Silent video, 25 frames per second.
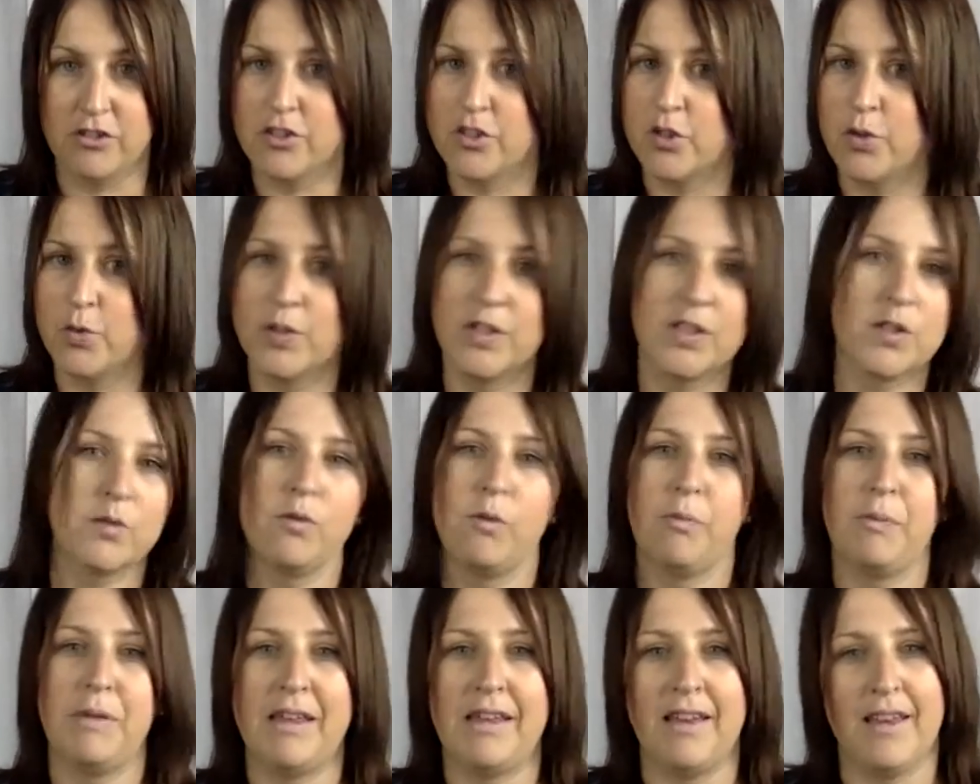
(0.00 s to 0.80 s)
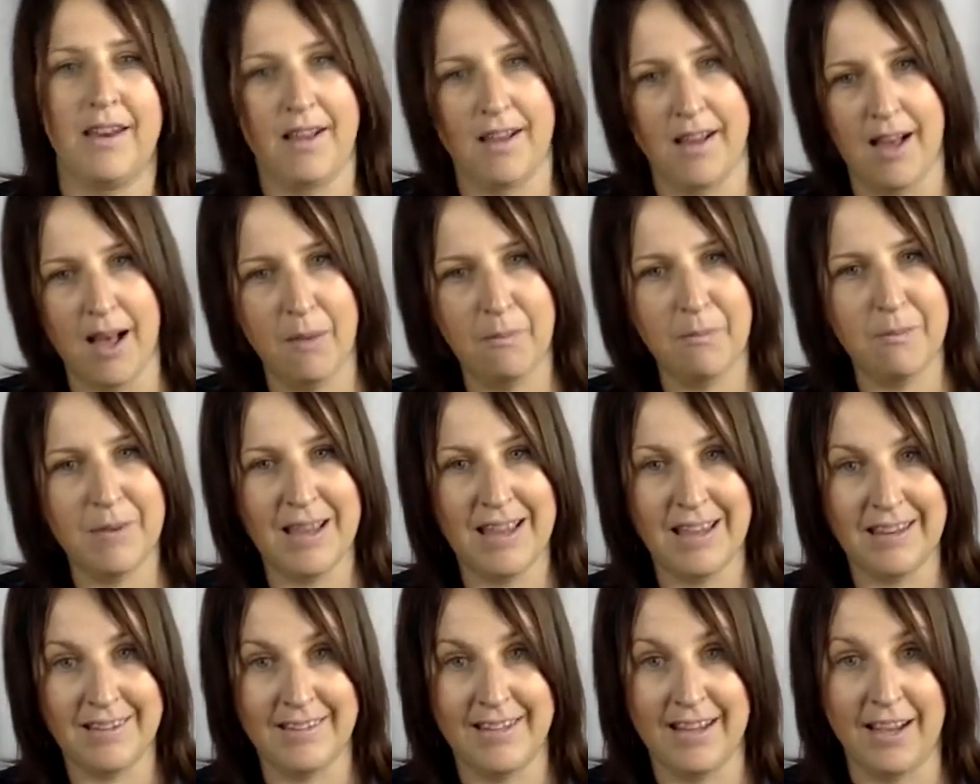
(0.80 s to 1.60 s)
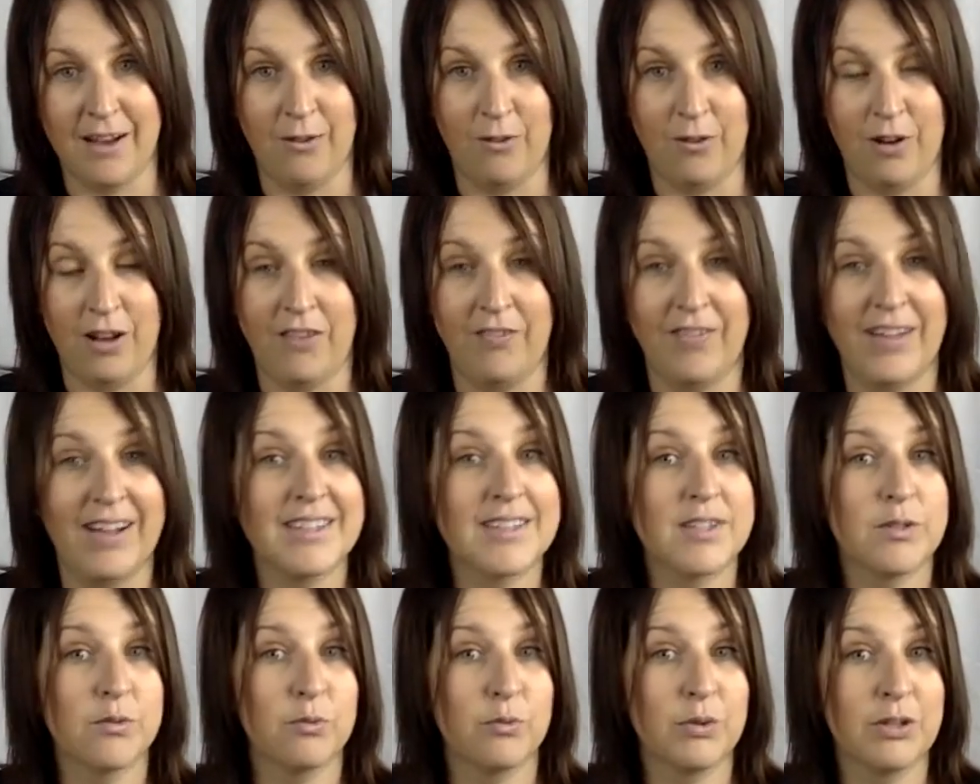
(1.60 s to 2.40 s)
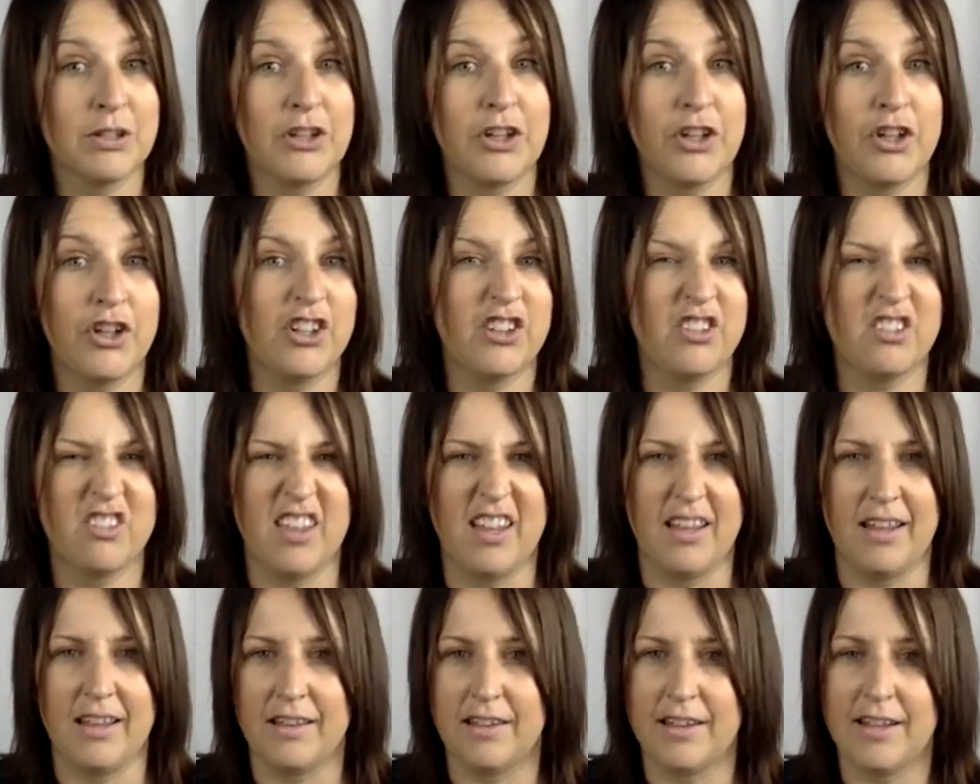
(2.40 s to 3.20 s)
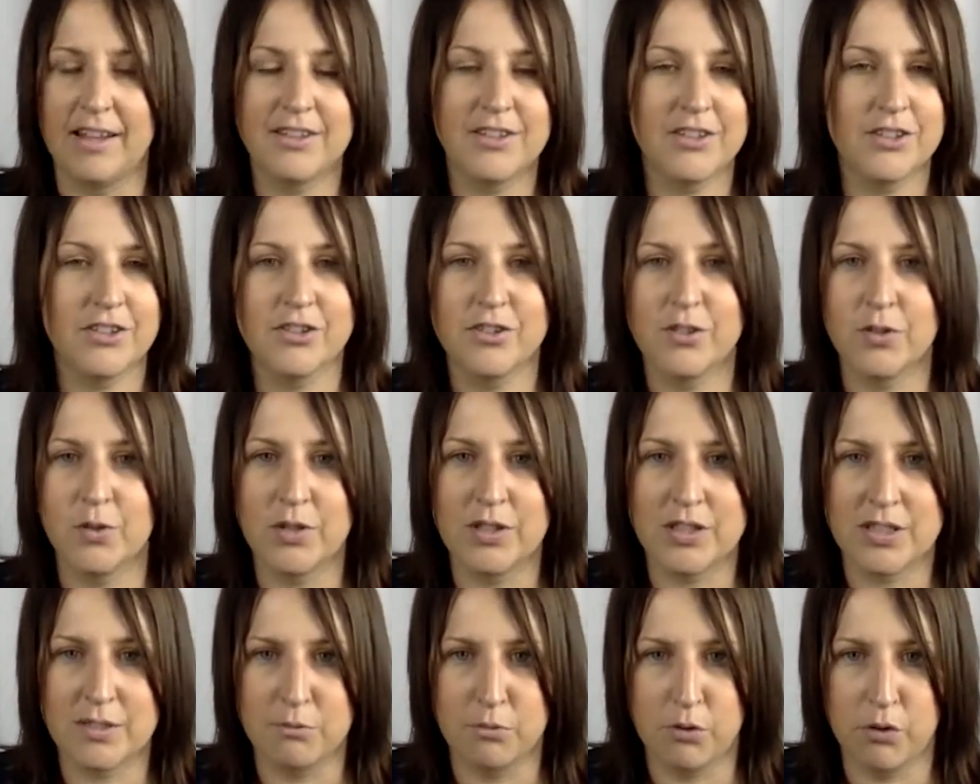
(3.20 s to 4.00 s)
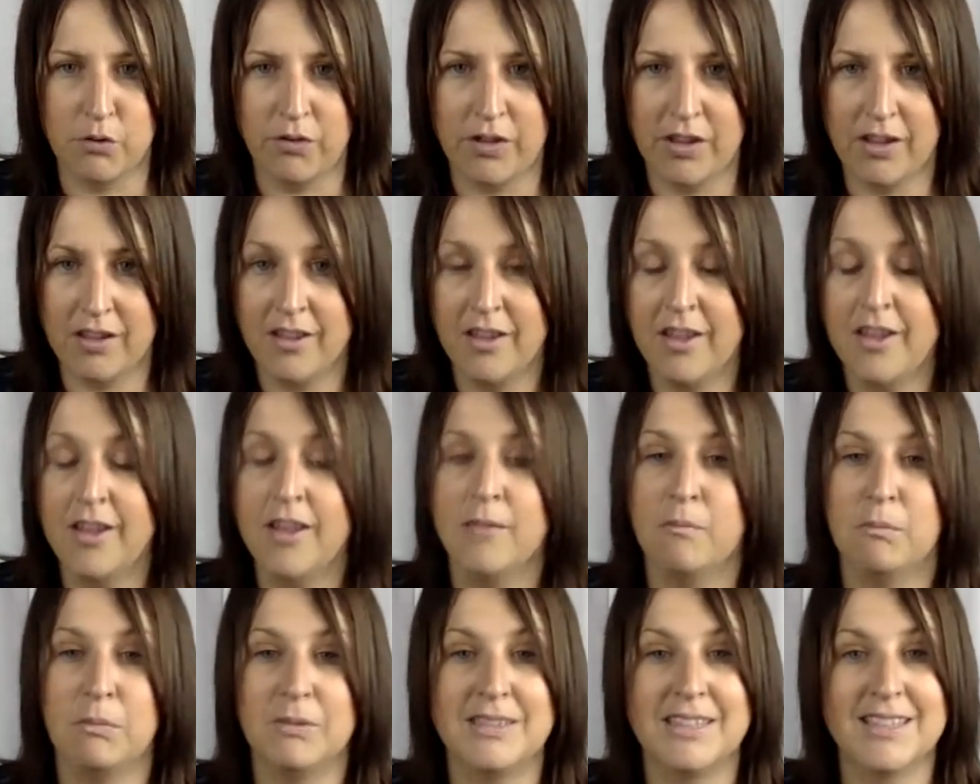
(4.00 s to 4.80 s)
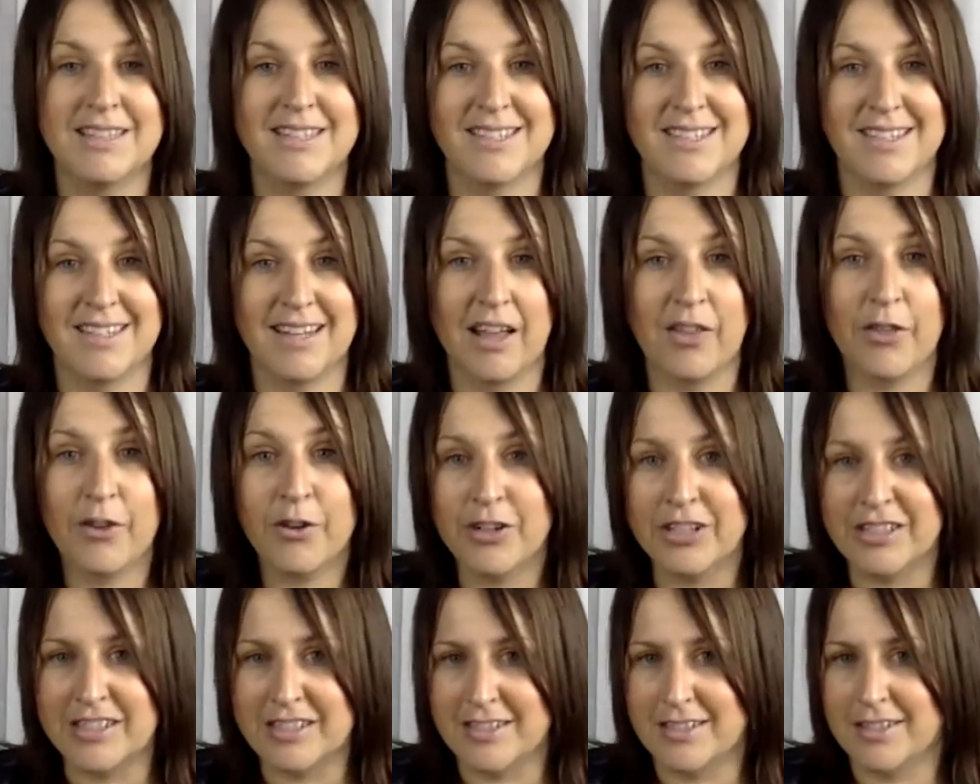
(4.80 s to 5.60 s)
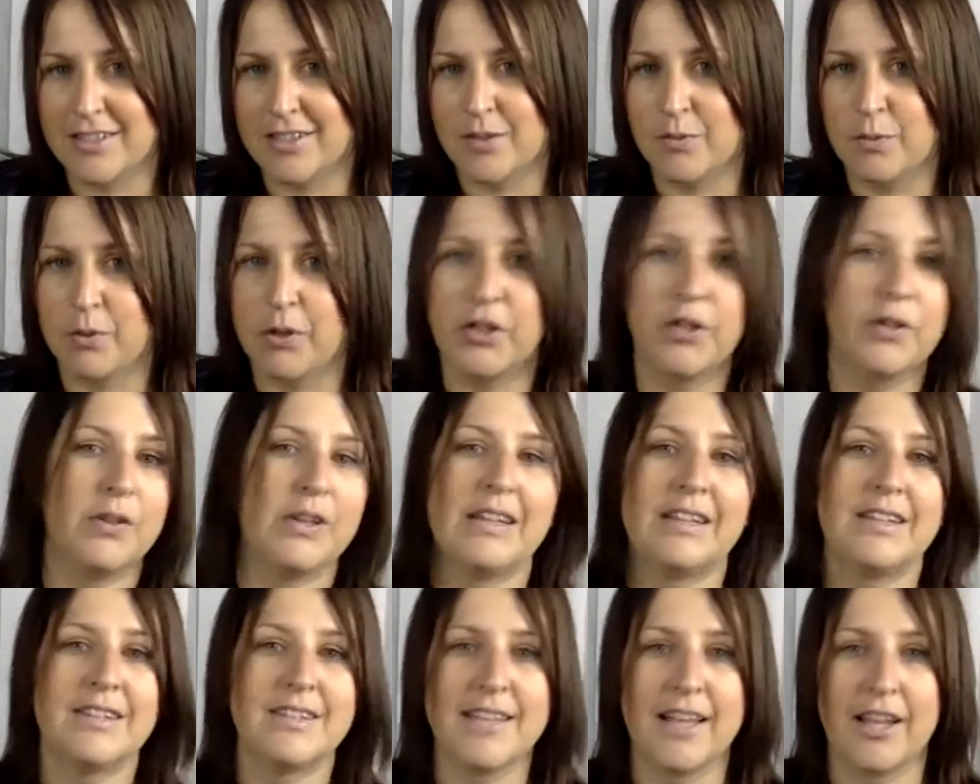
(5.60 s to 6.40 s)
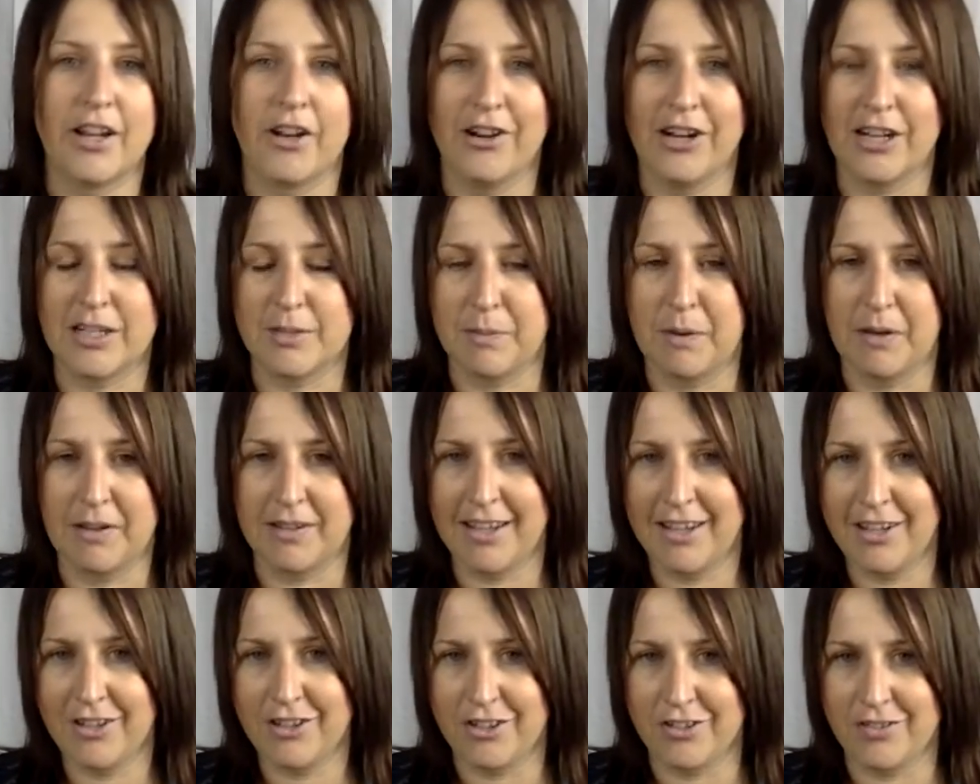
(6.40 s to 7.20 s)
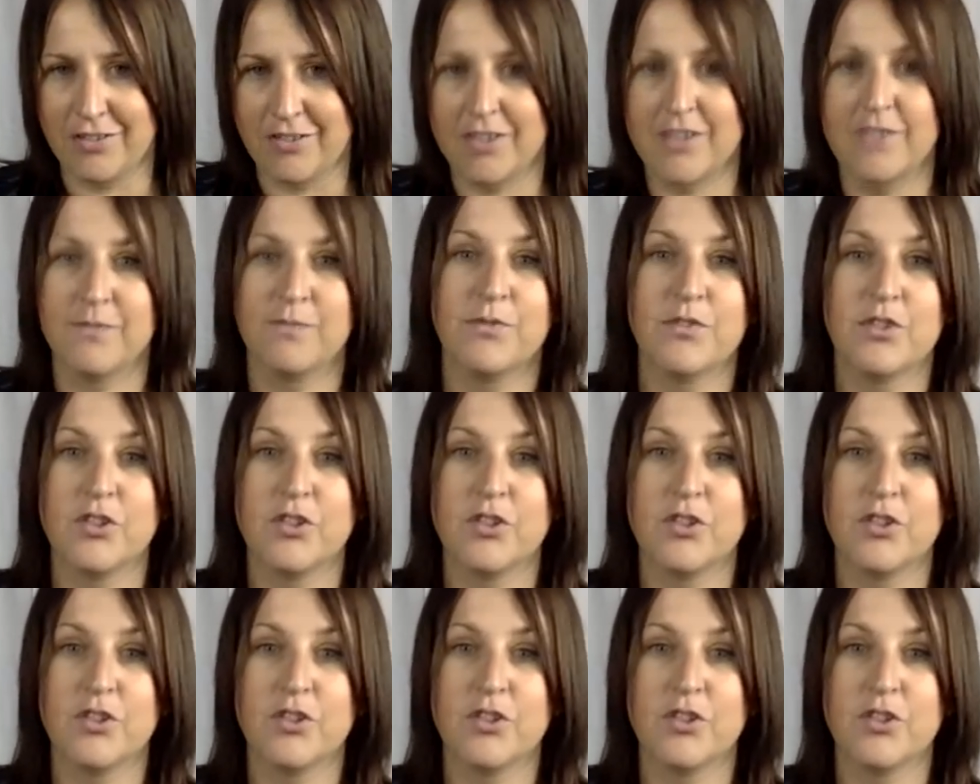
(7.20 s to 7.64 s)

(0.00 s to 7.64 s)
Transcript: students will be getting up and down, and that's a really good thing. It gets your students moving, but this is another instance where you need to set your expectations.